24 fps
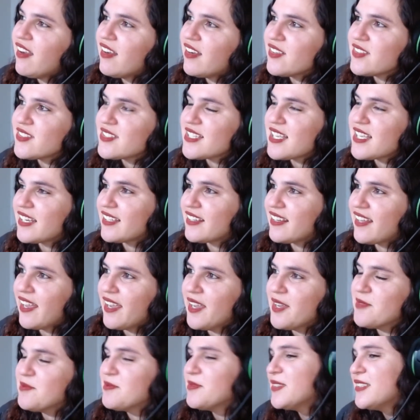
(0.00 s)
I was like,
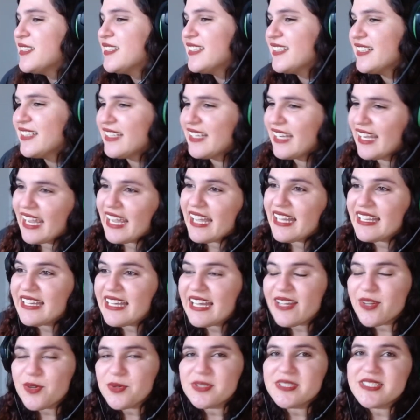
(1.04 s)
damn. And
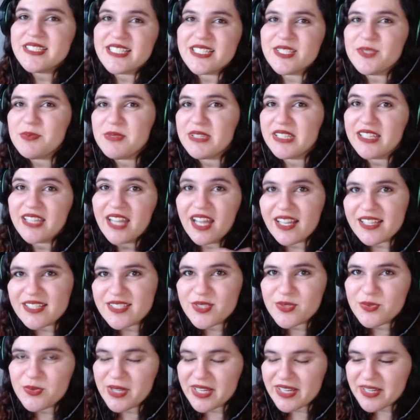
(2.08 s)
that would teach me not
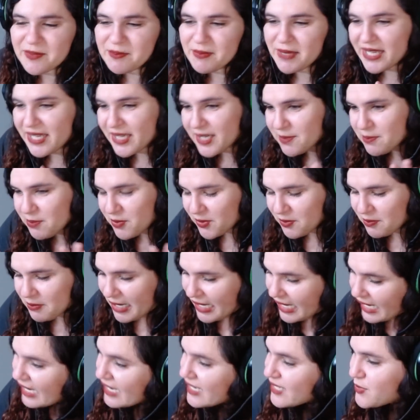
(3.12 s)
to wear makeup on
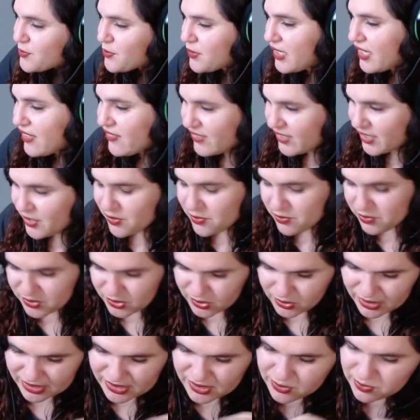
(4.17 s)
my eyes whenever I
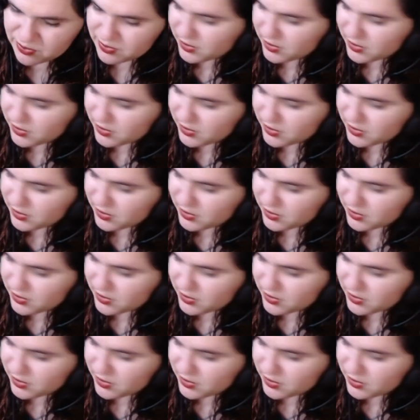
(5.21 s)
tried to